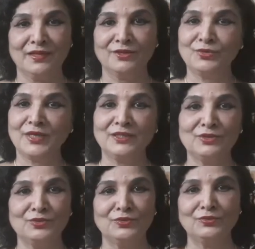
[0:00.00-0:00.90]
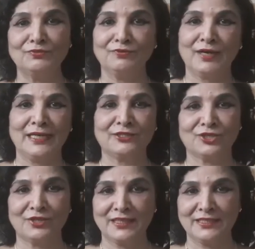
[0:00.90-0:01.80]
You can do while
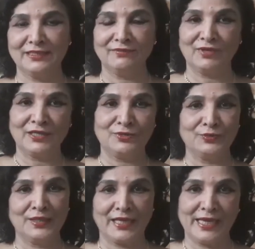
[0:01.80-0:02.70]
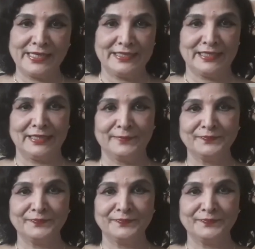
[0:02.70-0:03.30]
talking, while doing anything.